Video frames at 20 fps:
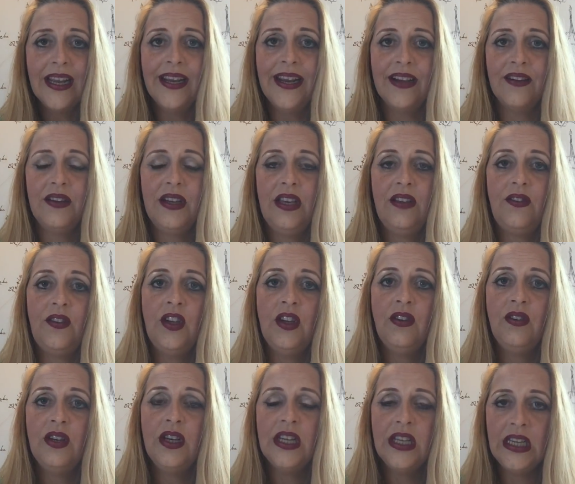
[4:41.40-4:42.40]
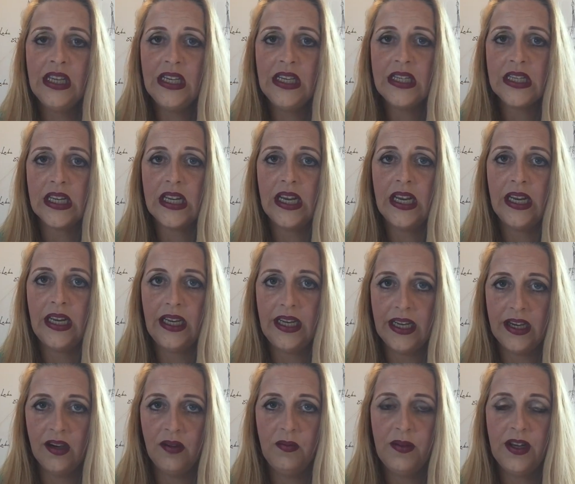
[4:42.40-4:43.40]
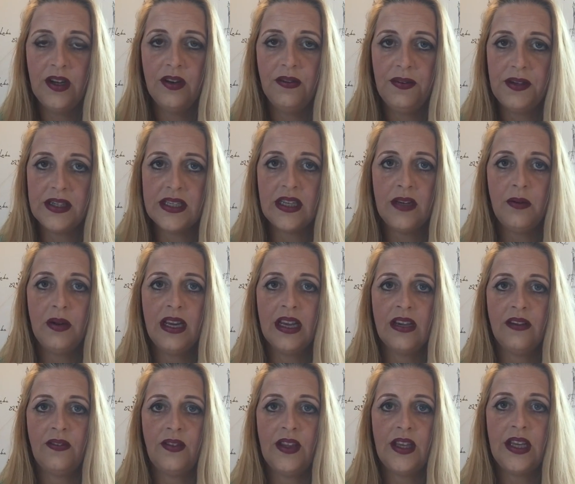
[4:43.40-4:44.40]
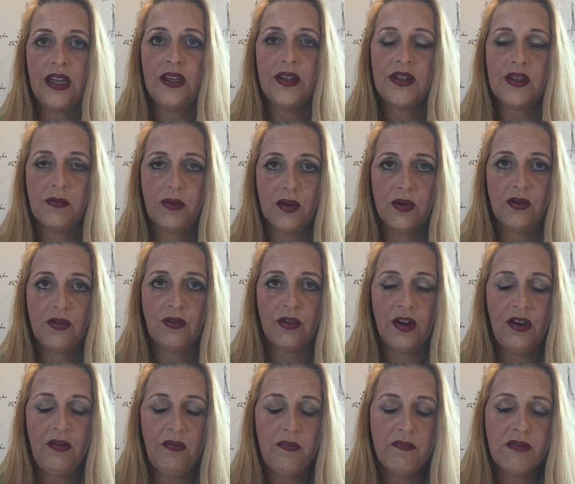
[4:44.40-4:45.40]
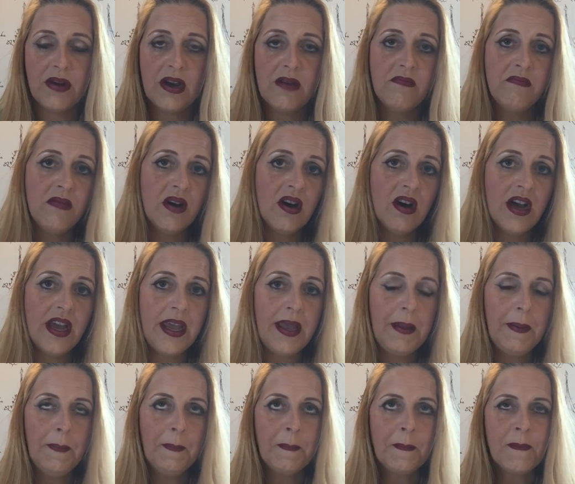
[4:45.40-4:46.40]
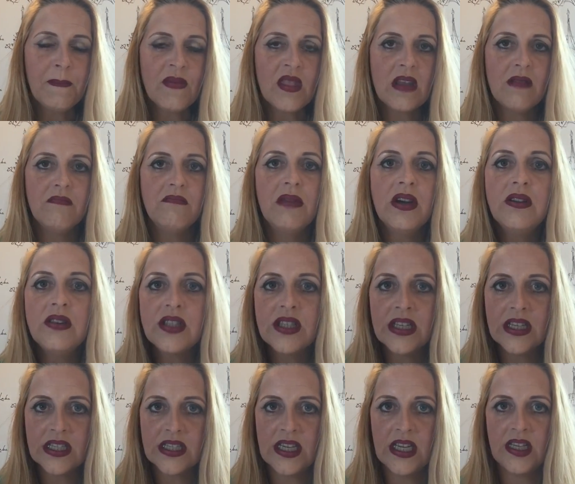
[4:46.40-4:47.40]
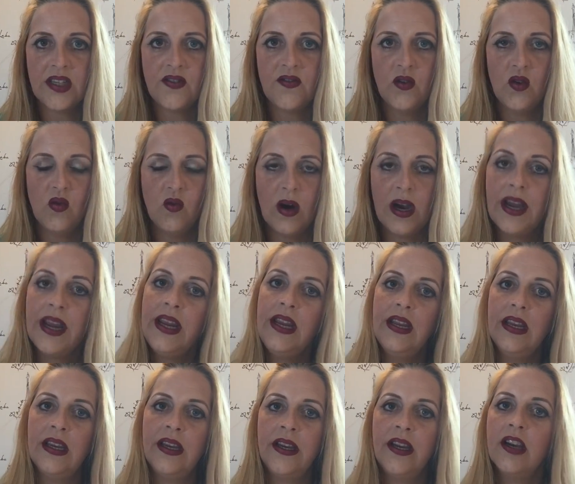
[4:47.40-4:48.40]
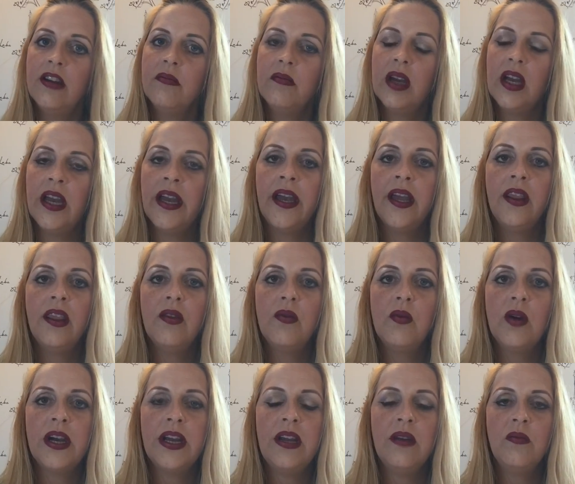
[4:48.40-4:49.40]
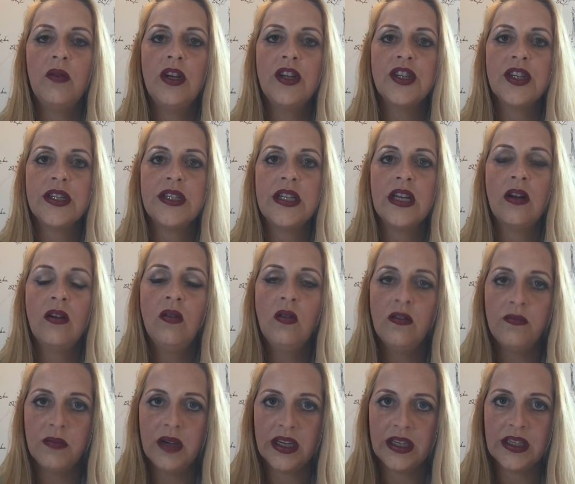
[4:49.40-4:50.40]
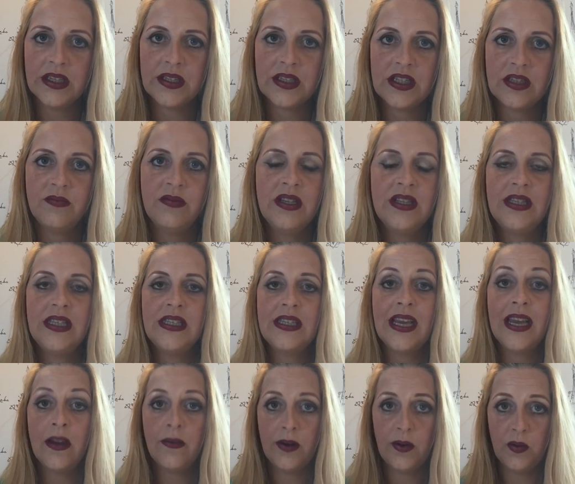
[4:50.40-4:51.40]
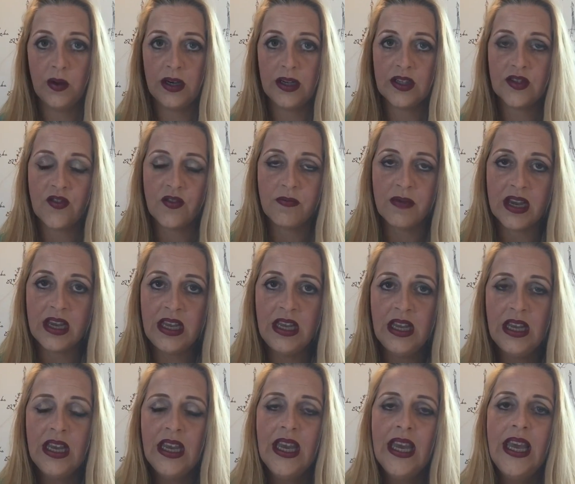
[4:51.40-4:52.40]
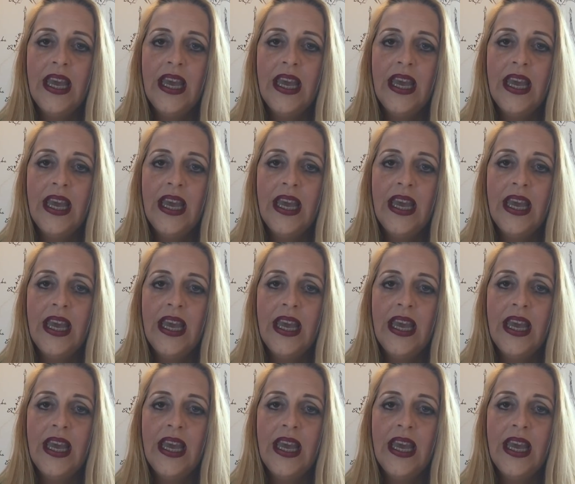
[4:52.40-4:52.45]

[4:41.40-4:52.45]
Now, if you need any help, then obviously we have the support group, but my most successful way, and the way in which I tell all of my customers is how it works for me,